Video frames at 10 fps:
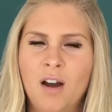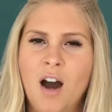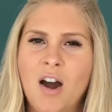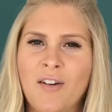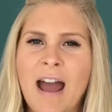
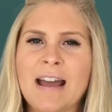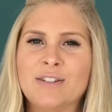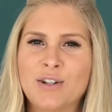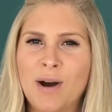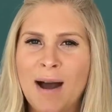All right,
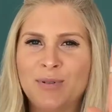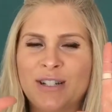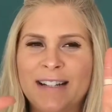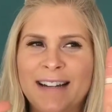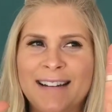so
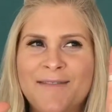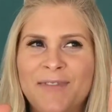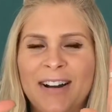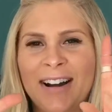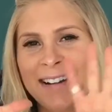option
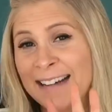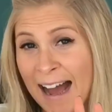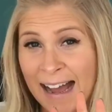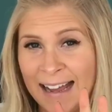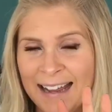number
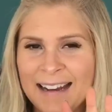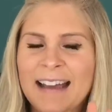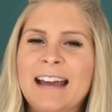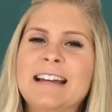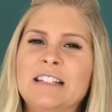9
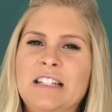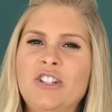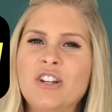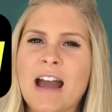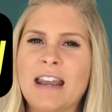is
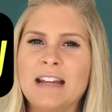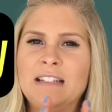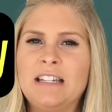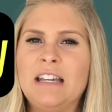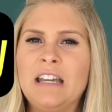teaching at a
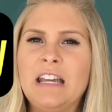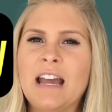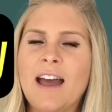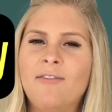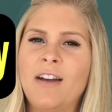
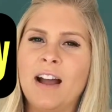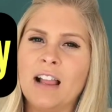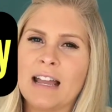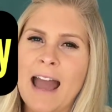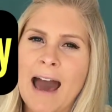
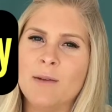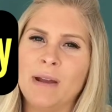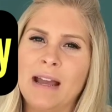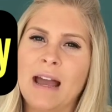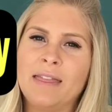TEFL
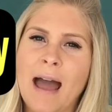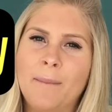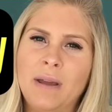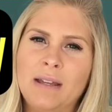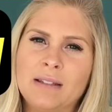academy, and
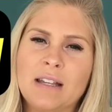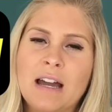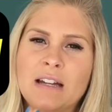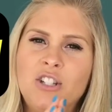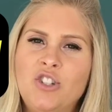that means
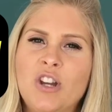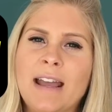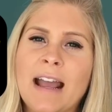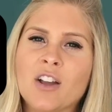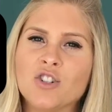
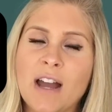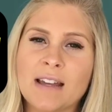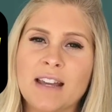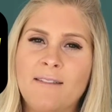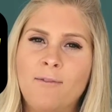teaching English
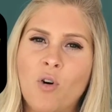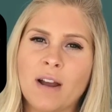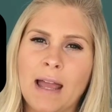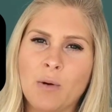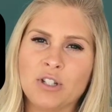as a
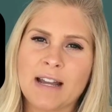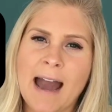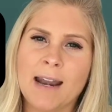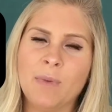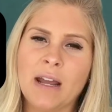foreign language
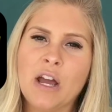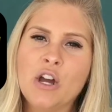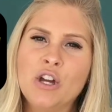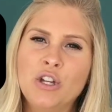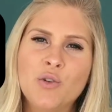academy.
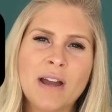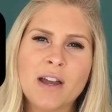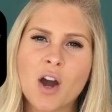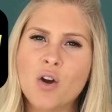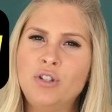You
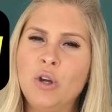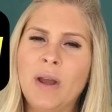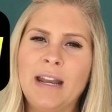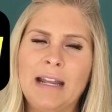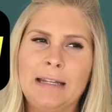can go
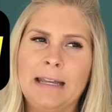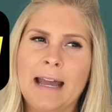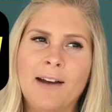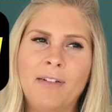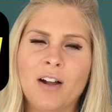to any
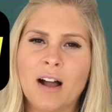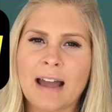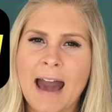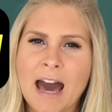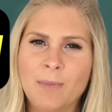TEFL
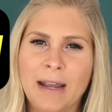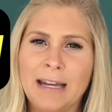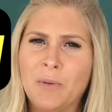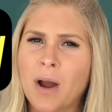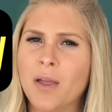academy
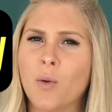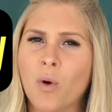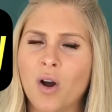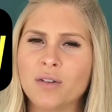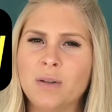anywhere in the
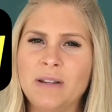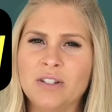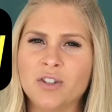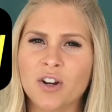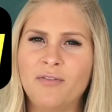world to be
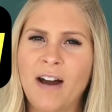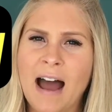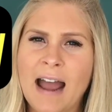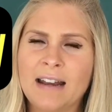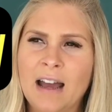
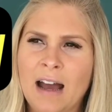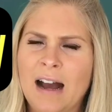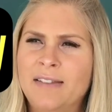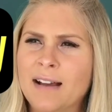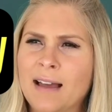certified.
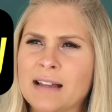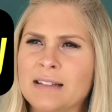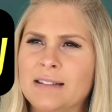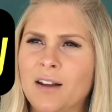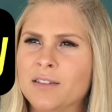I think like a
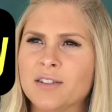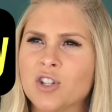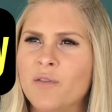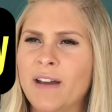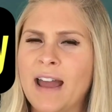CELTA
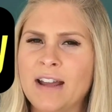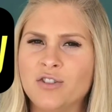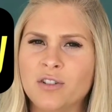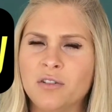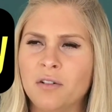
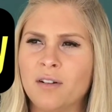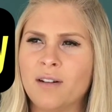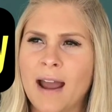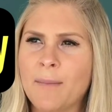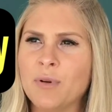certification or
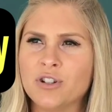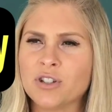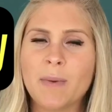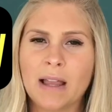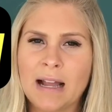Cambridge or
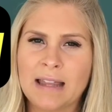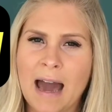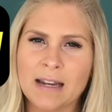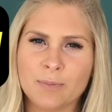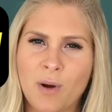something like
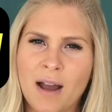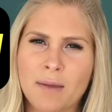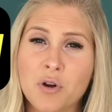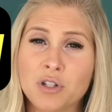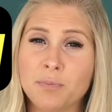that is probably
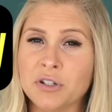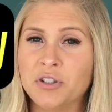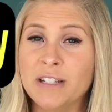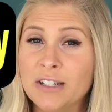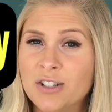the most
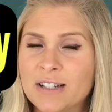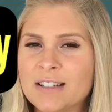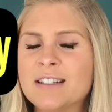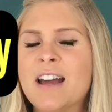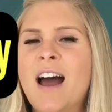
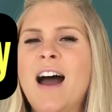prestigious.